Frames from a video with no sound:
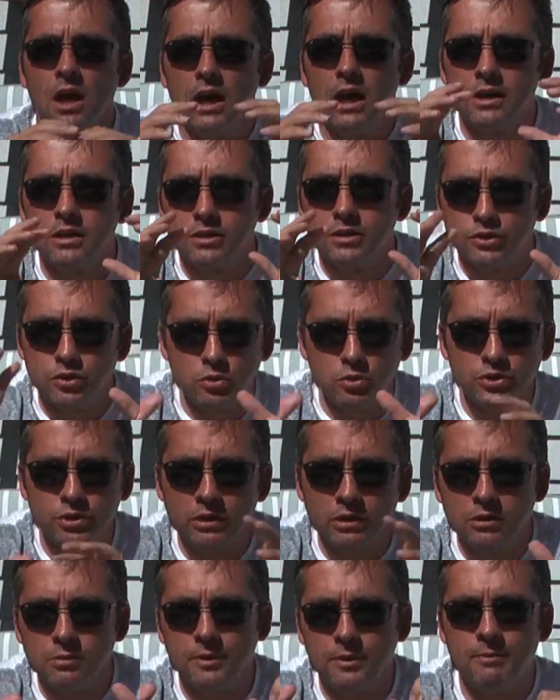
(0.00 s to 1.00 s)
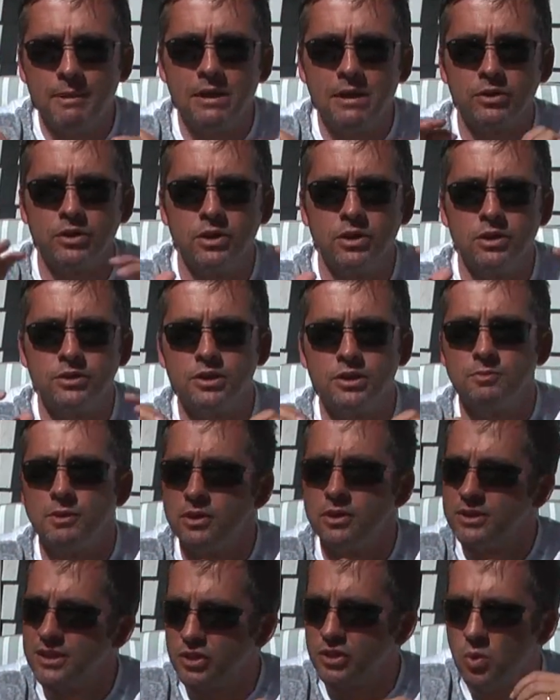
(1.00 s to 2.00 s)
And I'm going to talk to you a little bit about Gueuzes
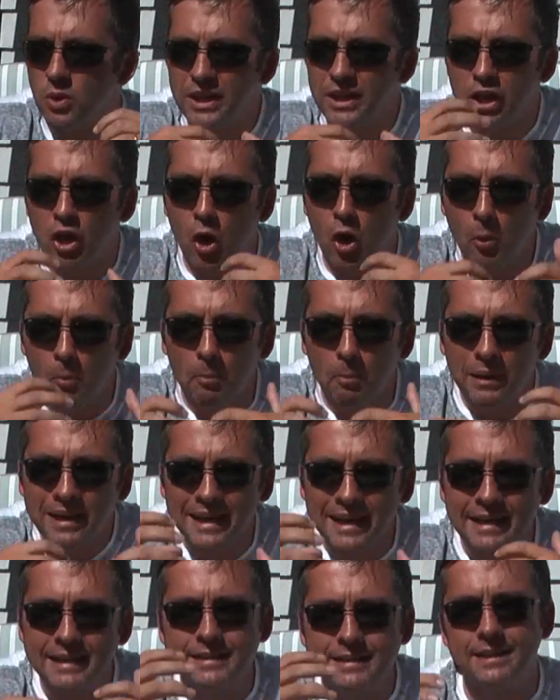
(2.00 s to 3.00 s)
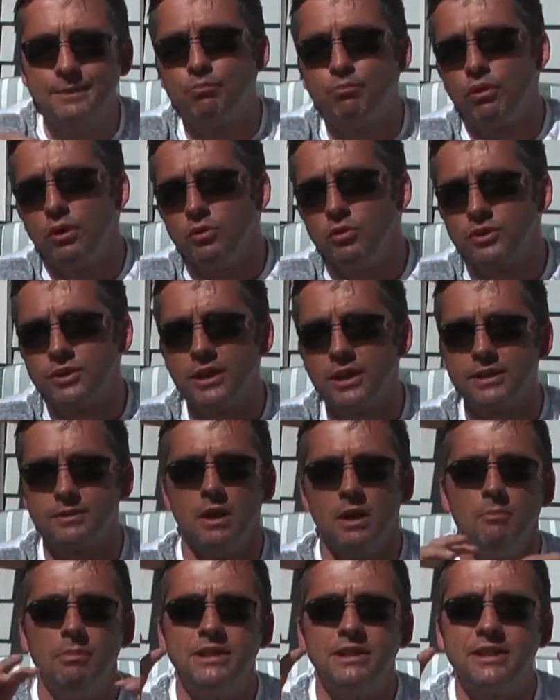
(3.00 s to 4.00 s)
because it's quite a complicated
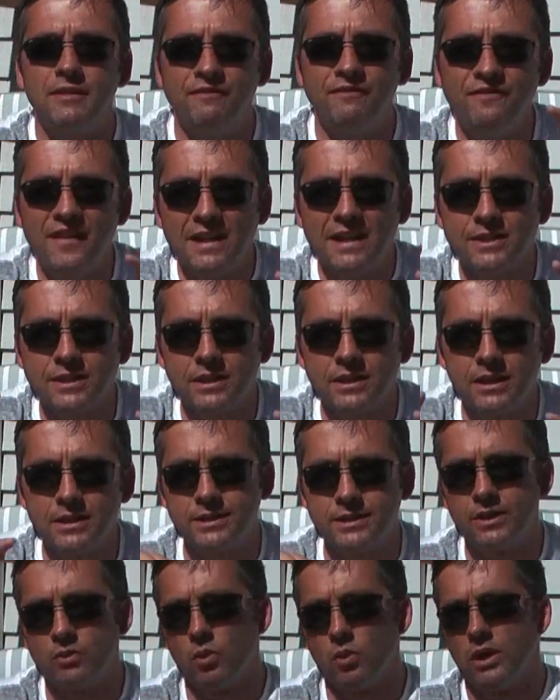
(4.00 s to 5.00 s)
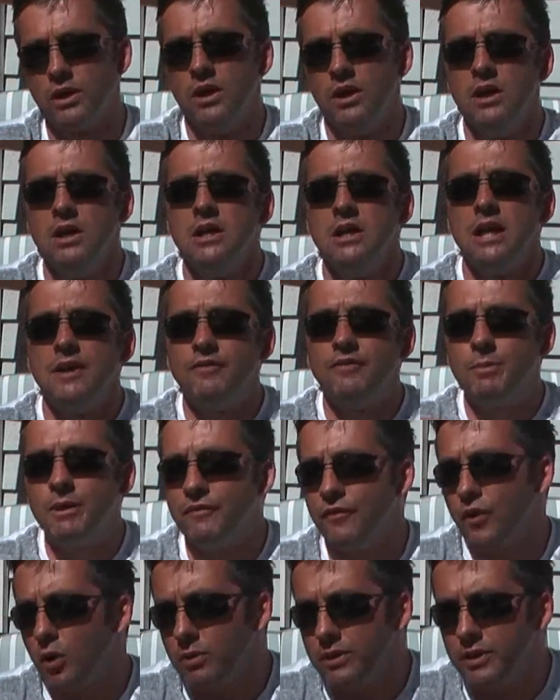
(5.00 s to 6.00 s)
process, but it's a fascinating one. If you've
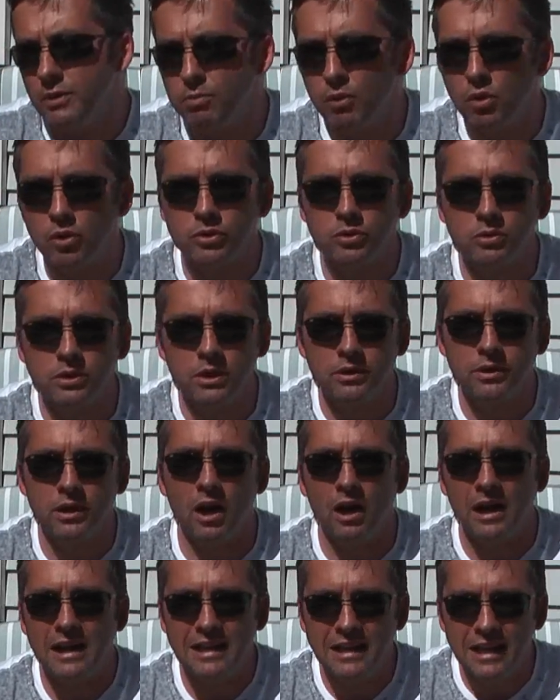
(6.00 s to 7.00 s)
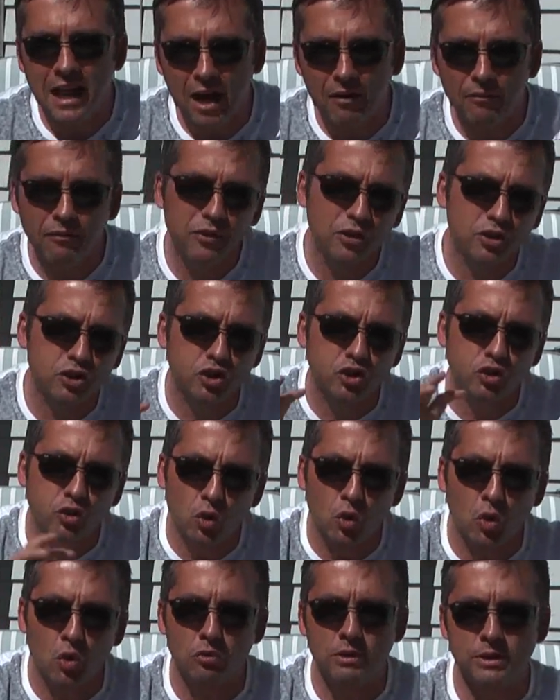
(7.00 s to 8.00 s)
been following the blog, you'll know that I love the
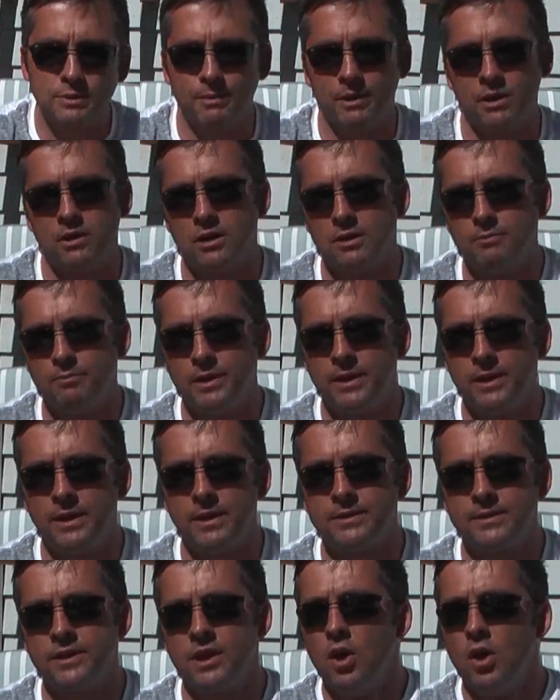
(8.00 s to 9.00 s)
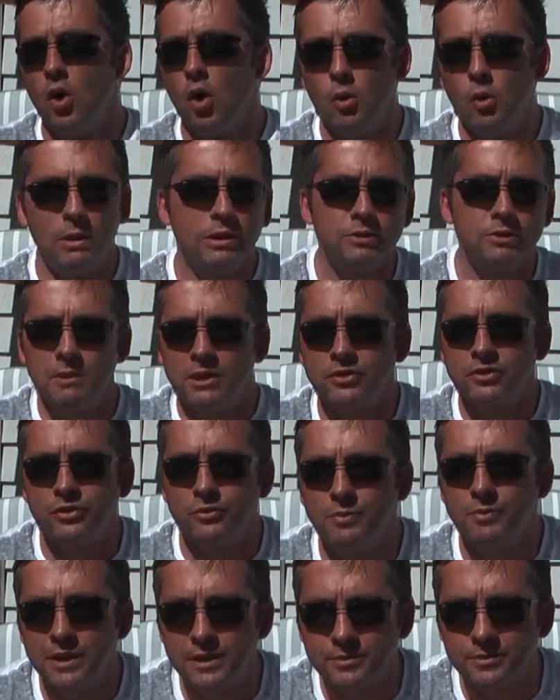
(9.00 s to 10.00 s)
stories behind beers almost as much
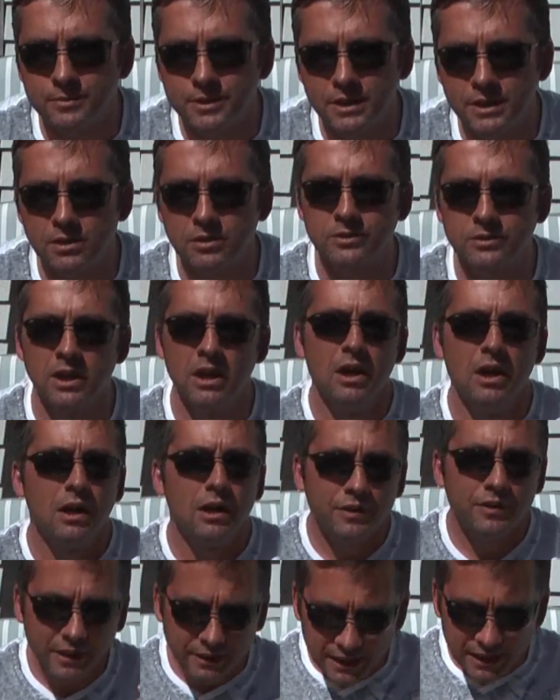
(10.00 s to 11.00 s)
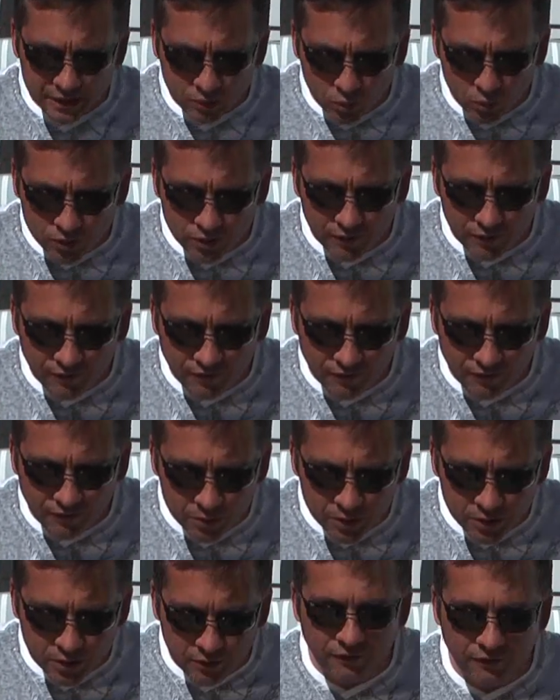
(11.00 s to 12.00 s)
as beers themselves. I think that's what's
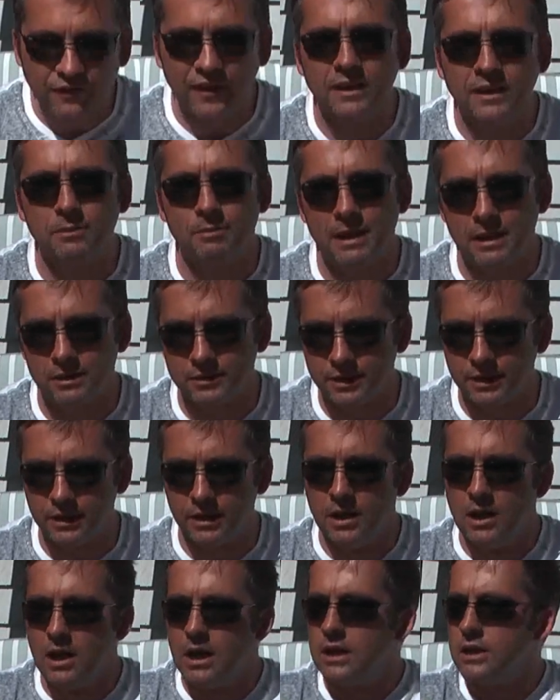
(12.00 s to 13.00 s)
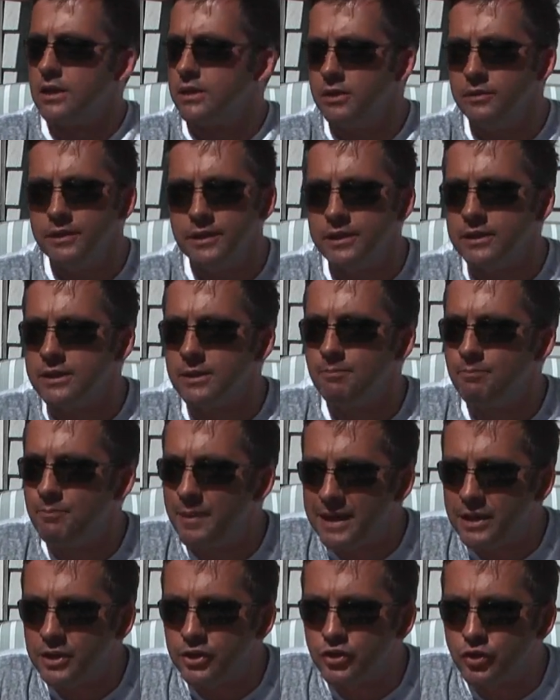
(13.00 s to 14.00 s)
so fun about it, and I don't think there's a
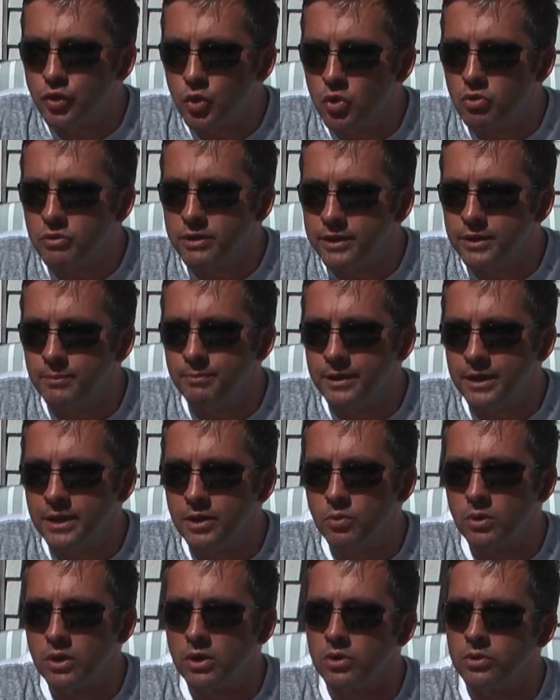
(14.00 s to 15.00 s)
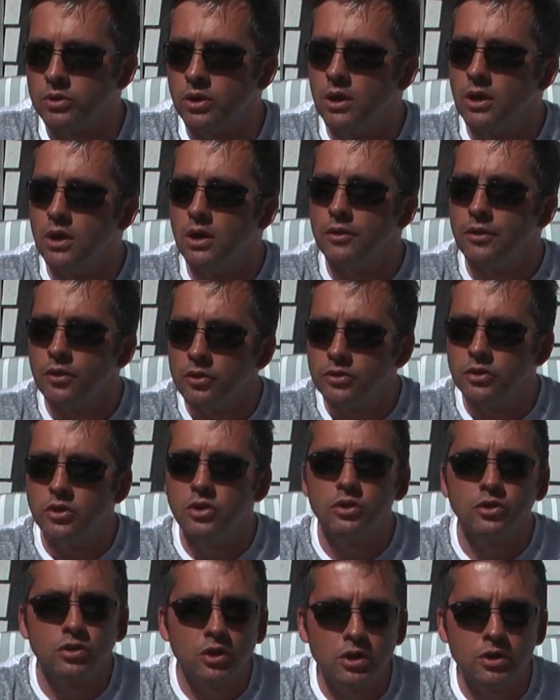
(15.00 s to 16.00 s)
better story in the beer world than
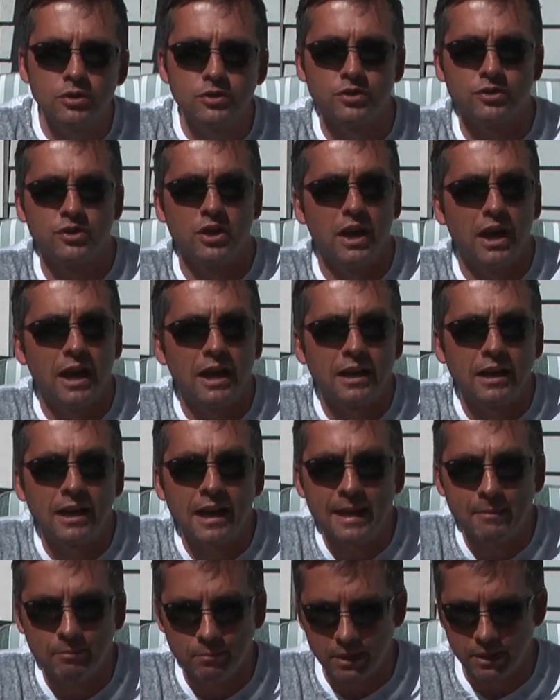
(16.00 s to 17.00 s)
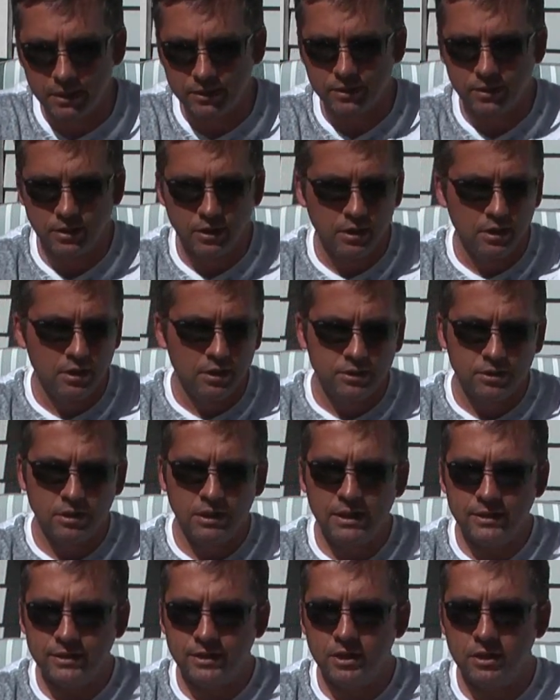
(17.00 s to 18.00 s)
Gueuzes and lambics.
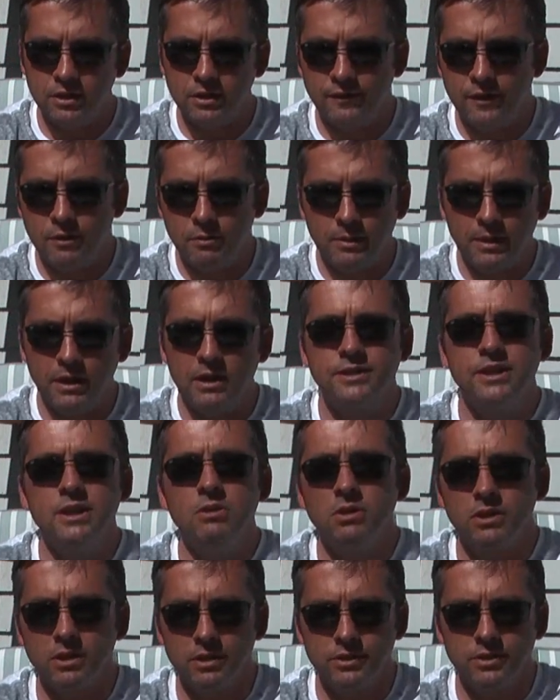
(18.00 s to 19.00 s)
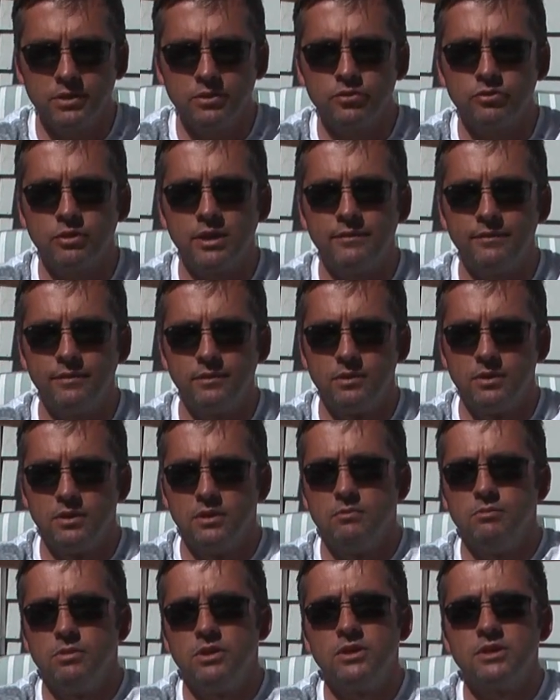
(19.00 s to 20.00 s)
So let's start at the very beginning. I'll tell you what I'm going to do, Trev,
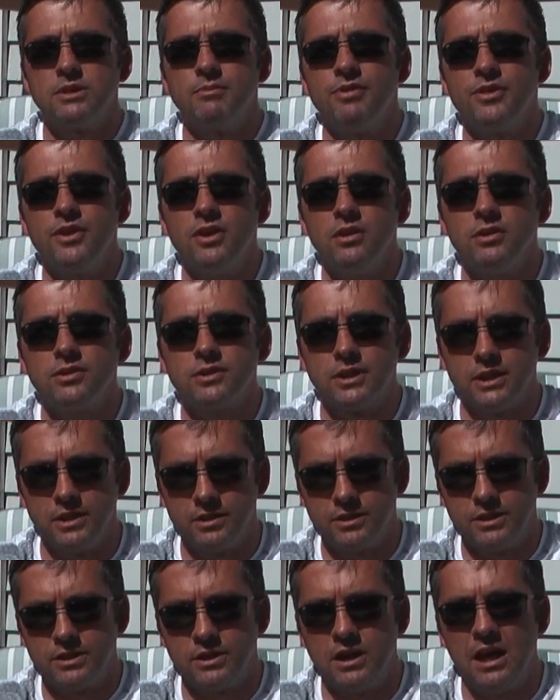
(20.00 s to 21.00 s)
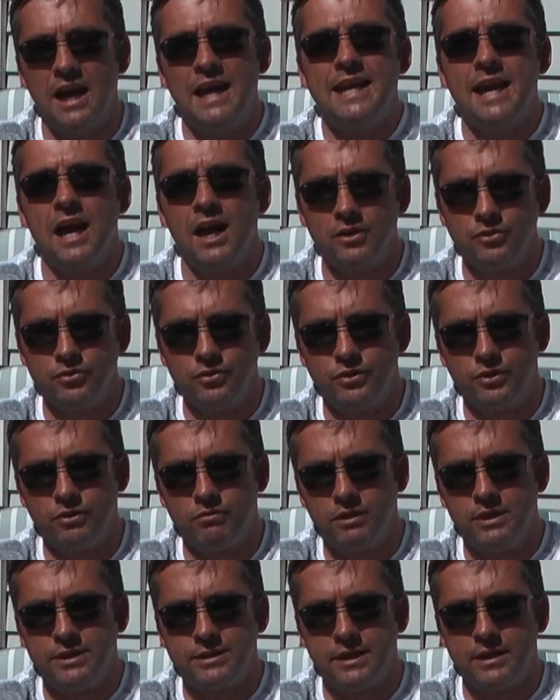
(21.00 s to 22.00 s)
because I'm thirsty, because it's like 800
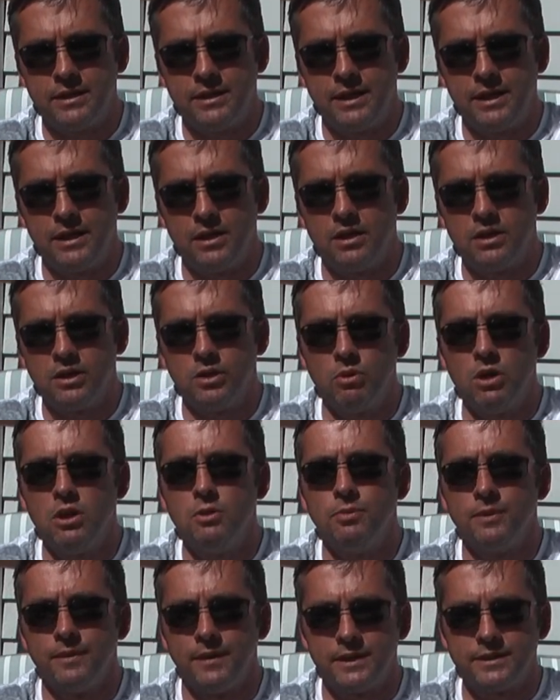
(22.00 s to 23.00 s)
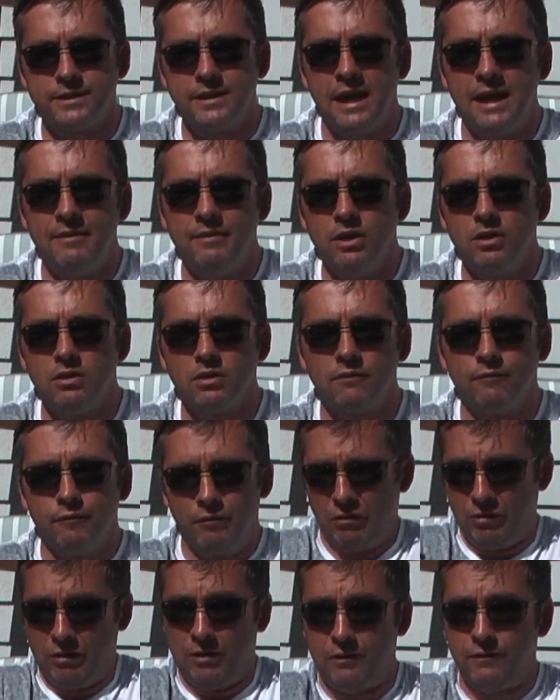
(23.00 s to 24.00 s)
degrees out here. I'm going to open this. Now have a look.
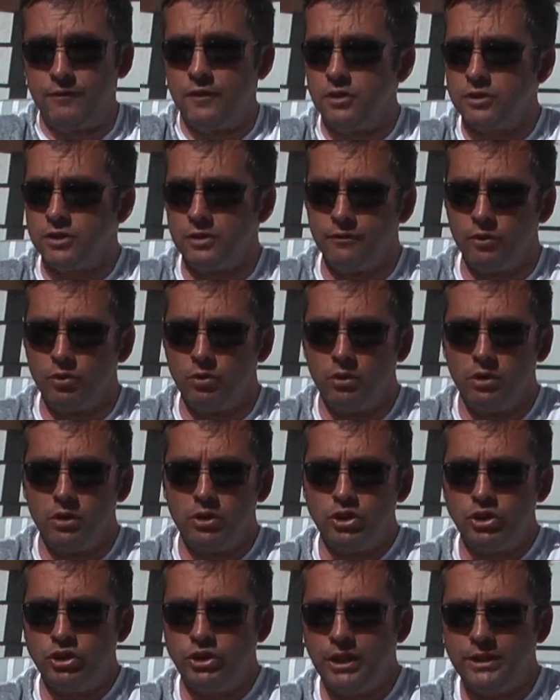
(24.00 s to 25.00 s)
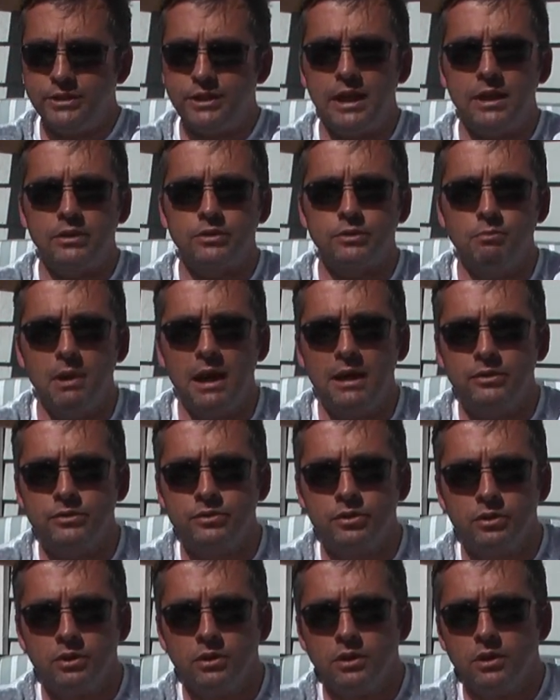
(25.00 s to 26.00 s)
First of all, shithouse mass.